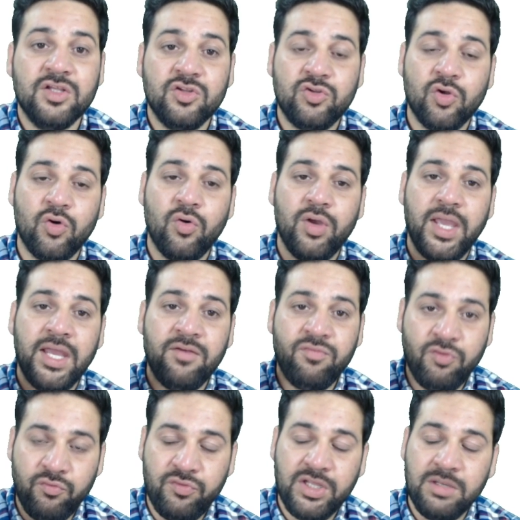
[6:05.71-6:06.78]
So in
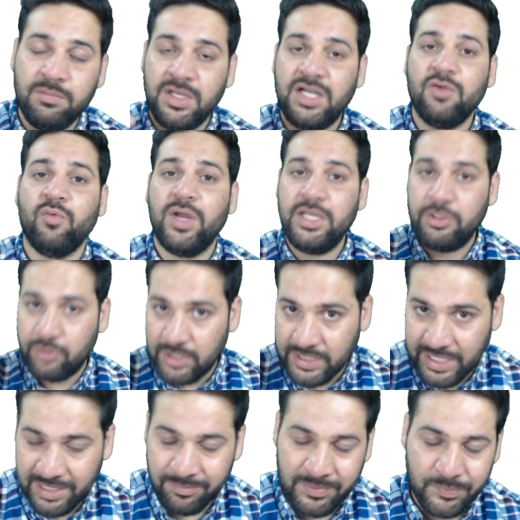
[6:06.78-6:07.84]
15 minutes, one unit
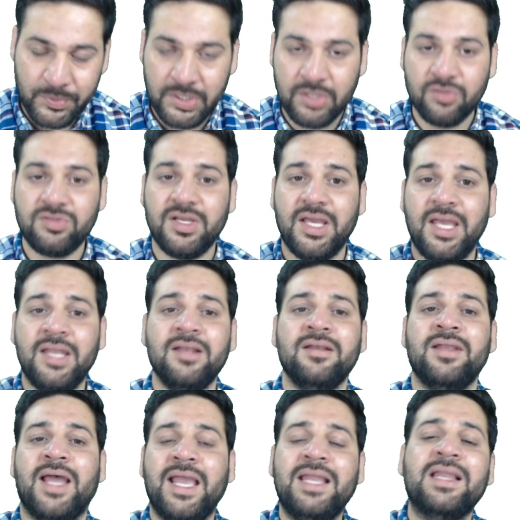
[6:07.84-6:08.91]
can be produced.
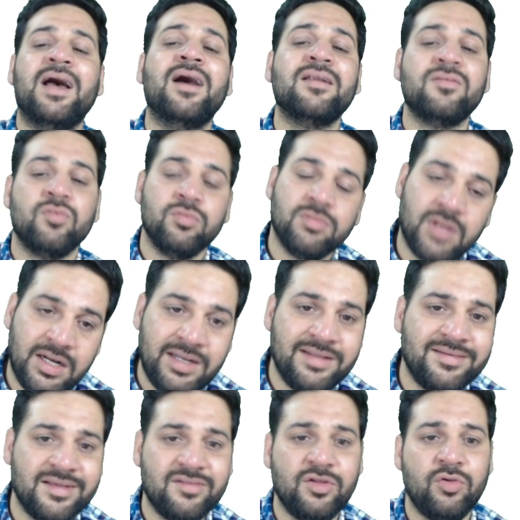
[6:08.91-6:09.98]
In 9 hours,
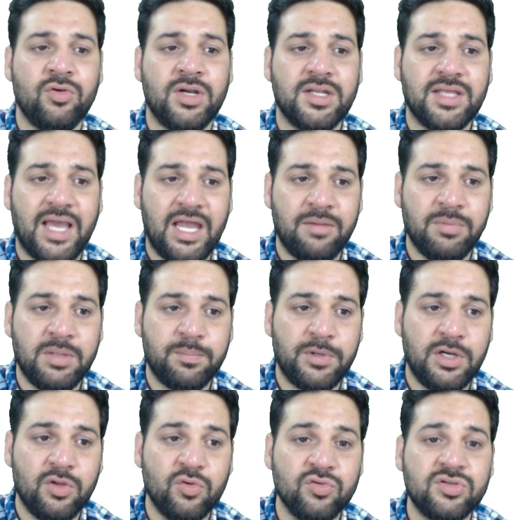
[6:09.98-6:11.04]
36 units can be
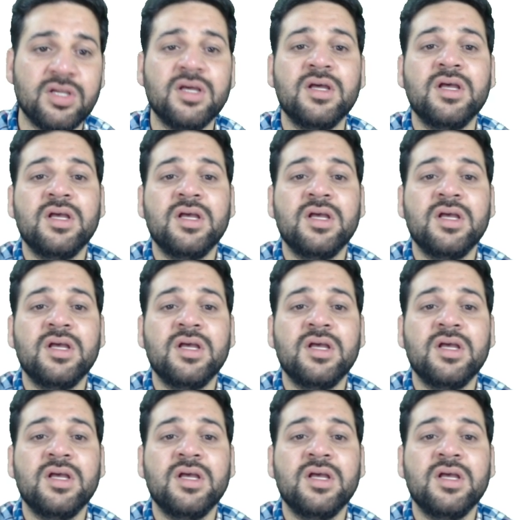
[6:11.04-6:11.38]
produced.